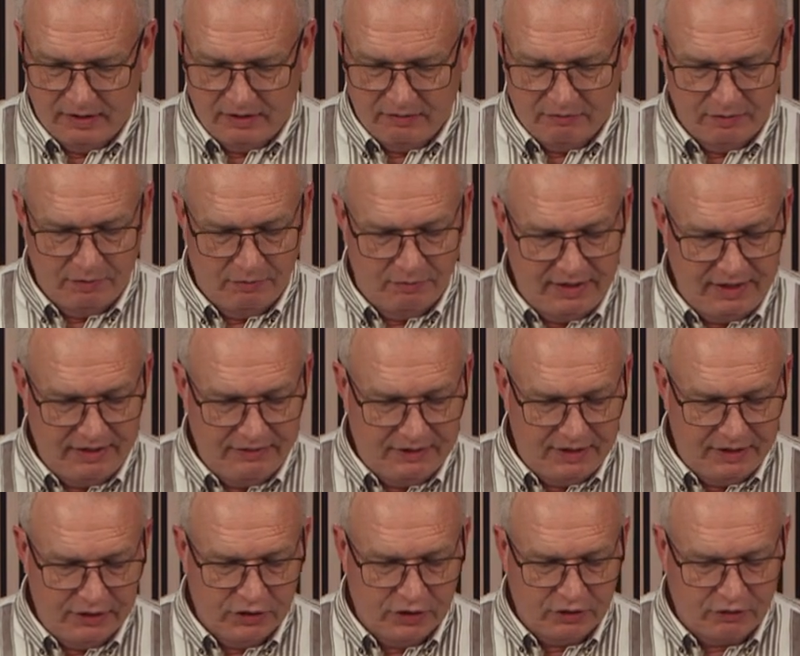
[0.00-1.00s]
we read
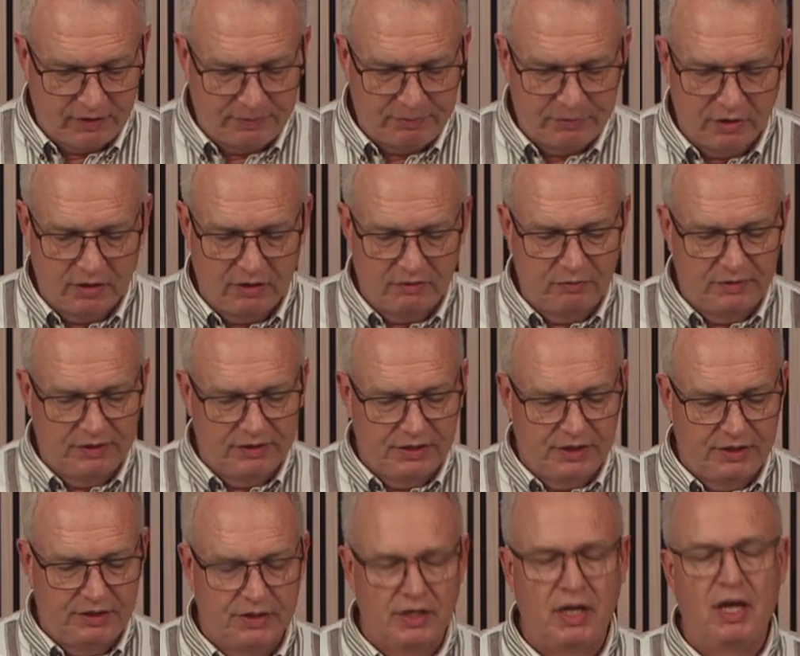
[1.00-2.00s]
this scripture, which
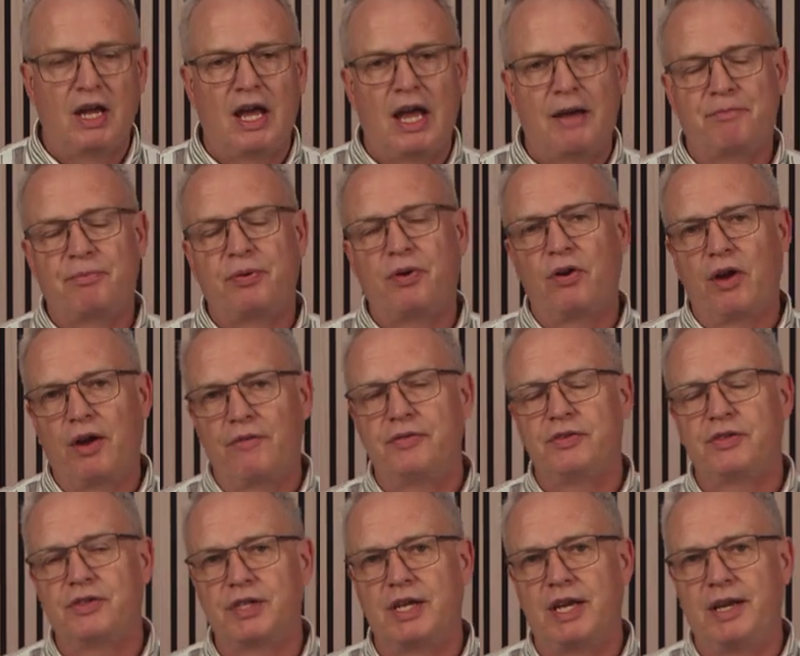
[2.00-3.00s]
is a
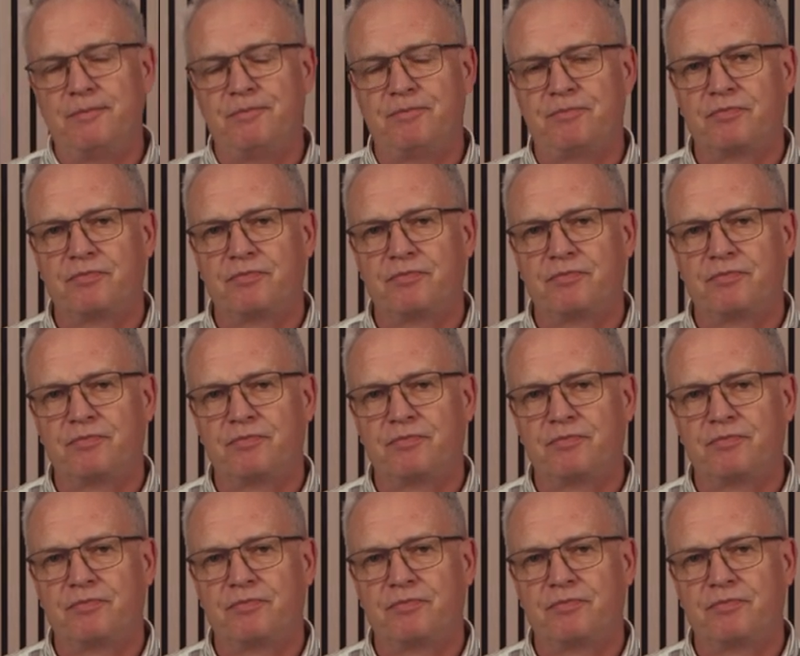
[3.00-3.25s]
prophecy